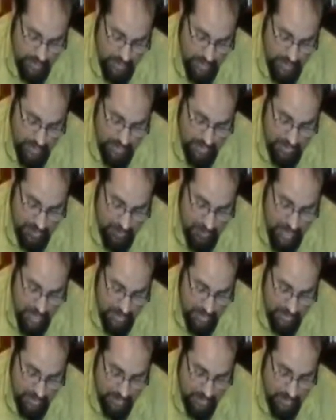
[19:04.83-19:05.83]
This is the
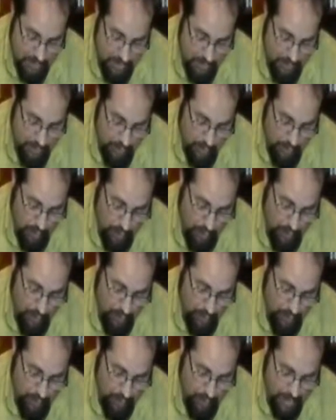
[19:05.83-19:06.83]
message that we have
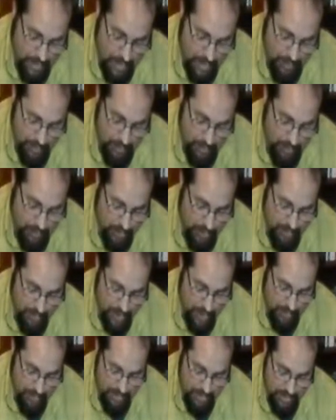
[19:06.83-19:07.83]
heard from him and
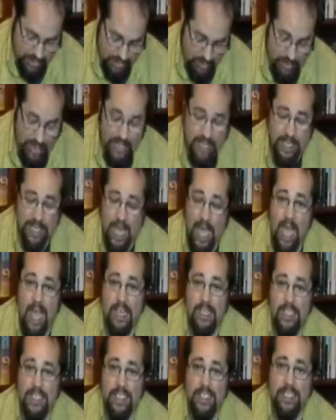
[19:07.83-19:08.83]
proclaimed to you that
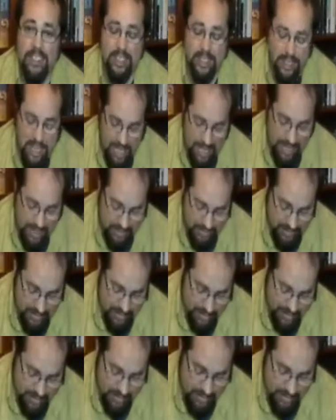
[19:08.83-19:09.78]
God is light,